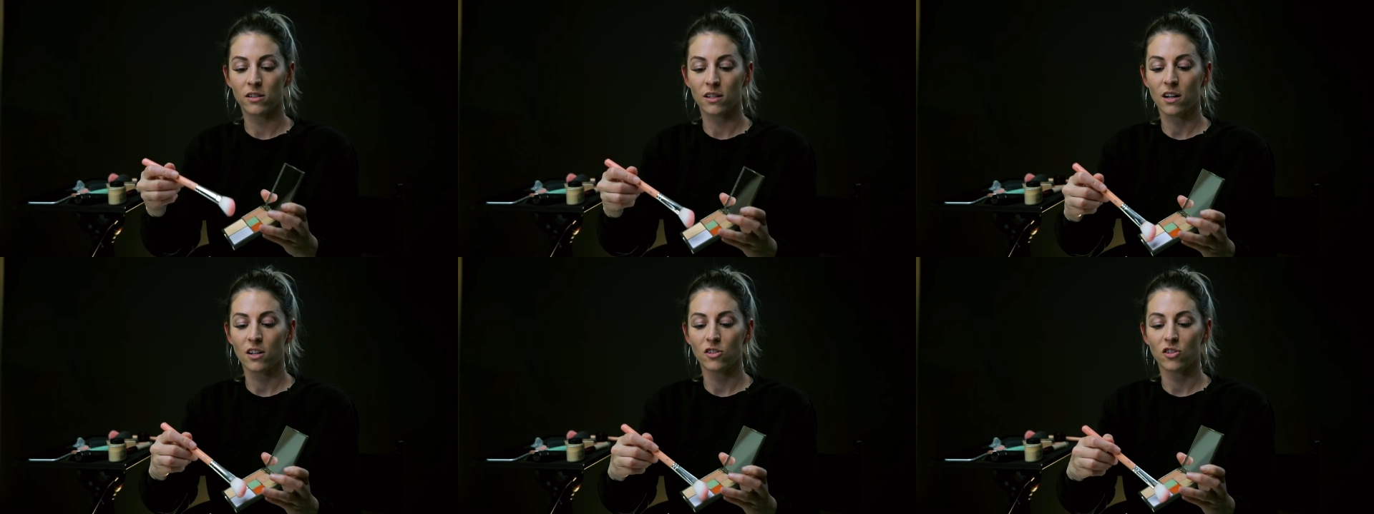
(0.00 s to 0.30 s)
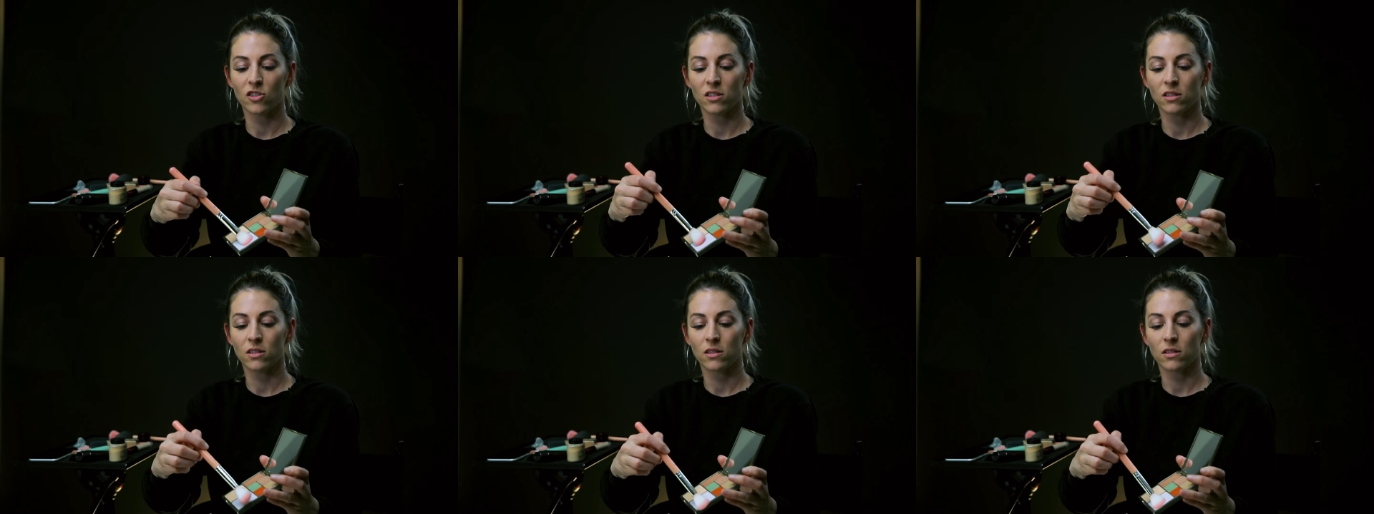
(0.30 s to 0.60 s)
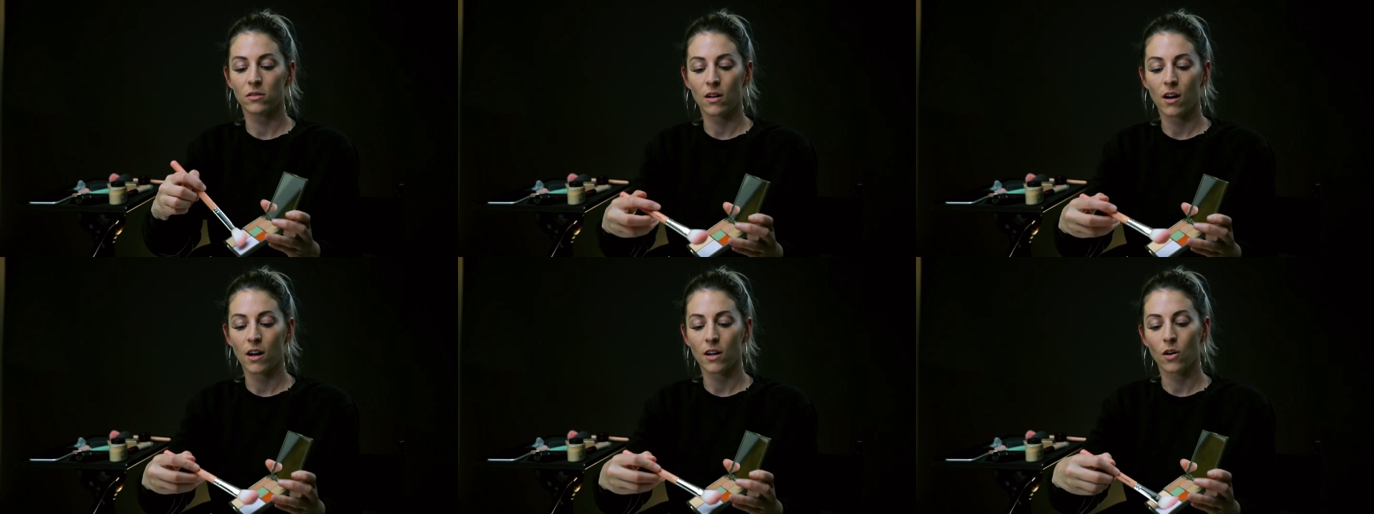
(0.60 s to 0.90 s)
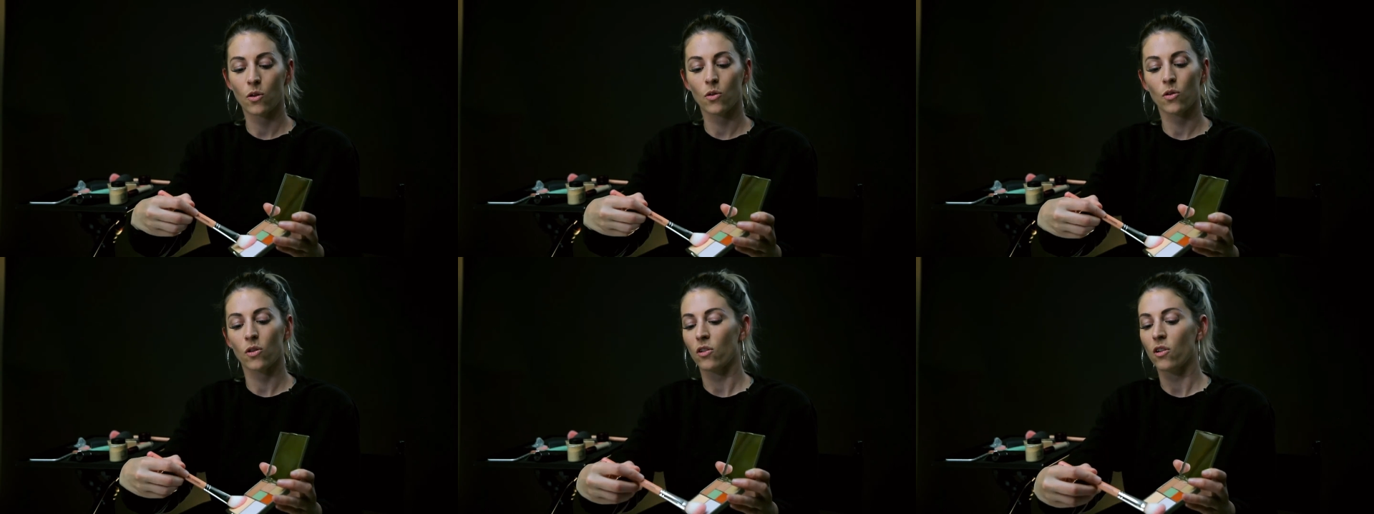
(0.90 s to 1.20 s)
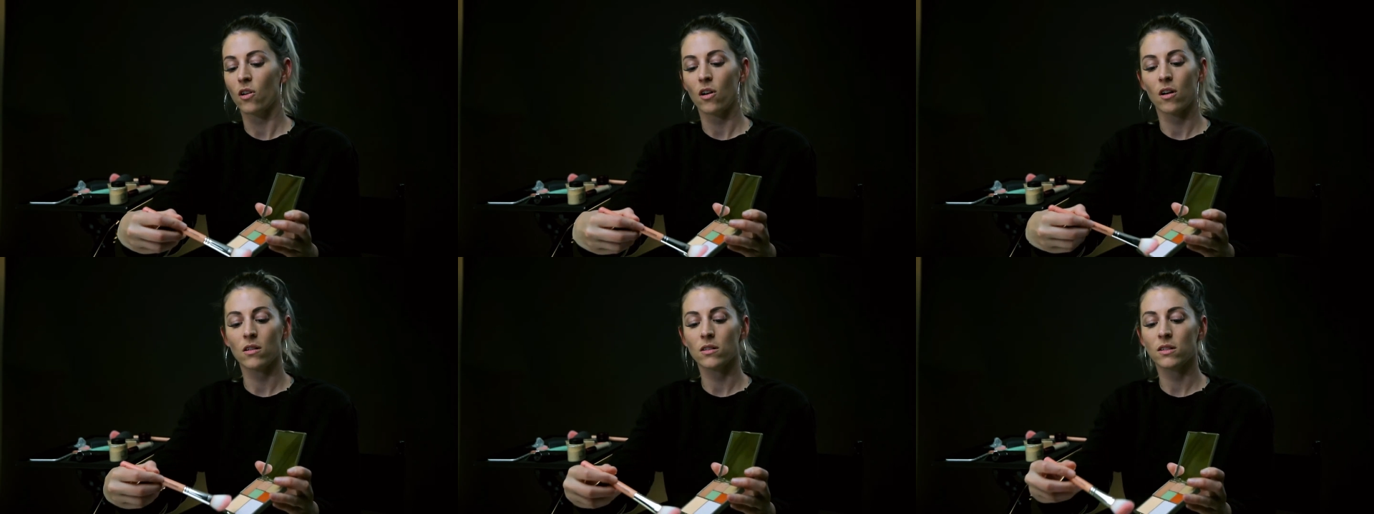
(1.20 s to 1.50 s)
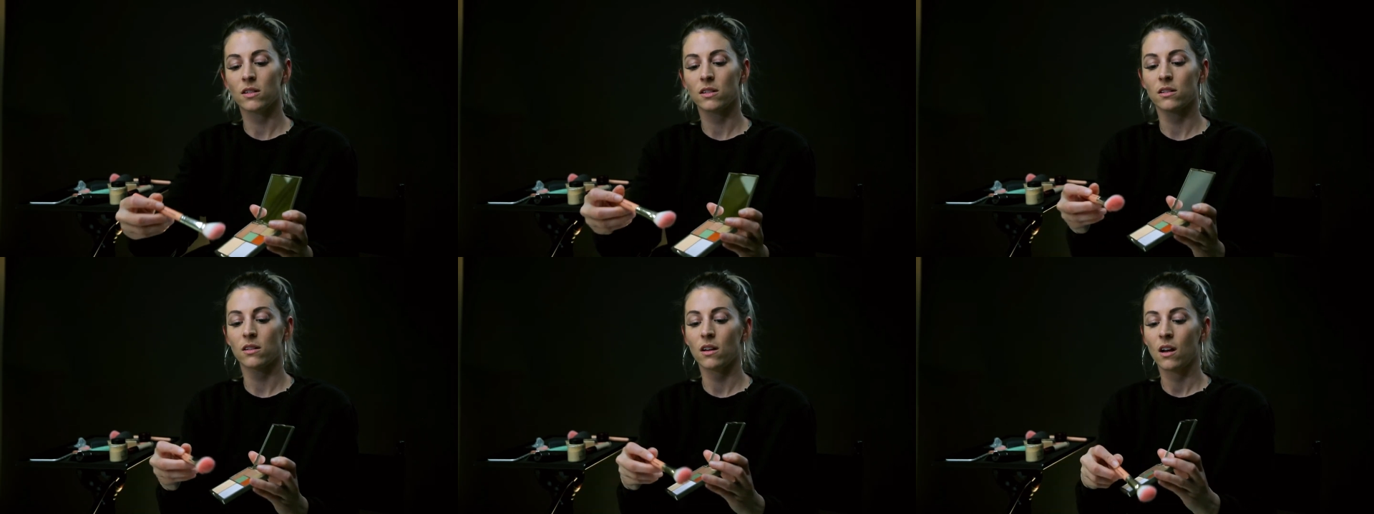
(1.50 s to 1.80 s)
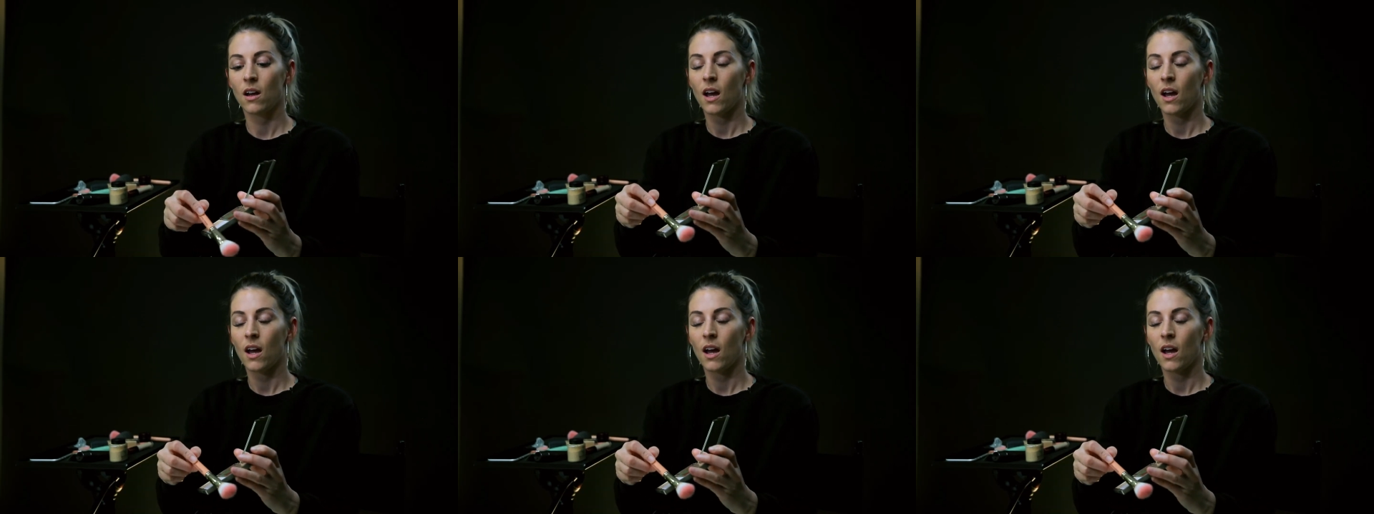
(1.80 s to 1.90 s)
and I go across,